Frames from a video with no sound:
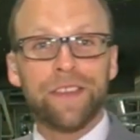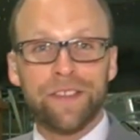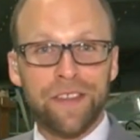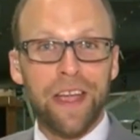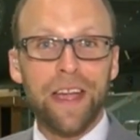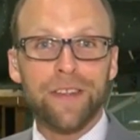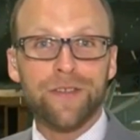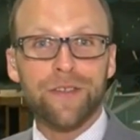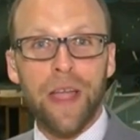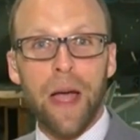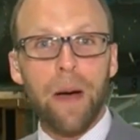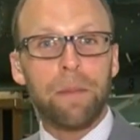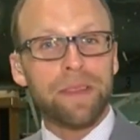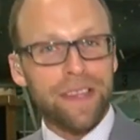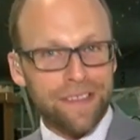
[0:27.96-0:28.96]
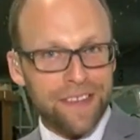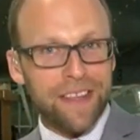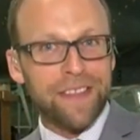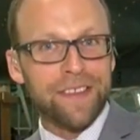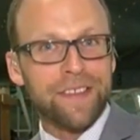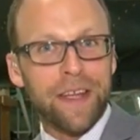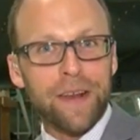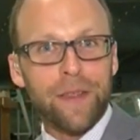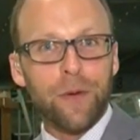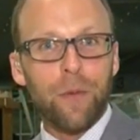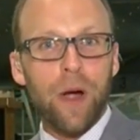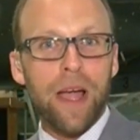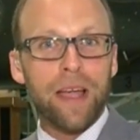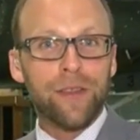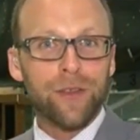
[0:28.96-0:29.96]
the stage down, but let's get this out of the
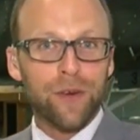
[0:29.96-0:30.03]
way.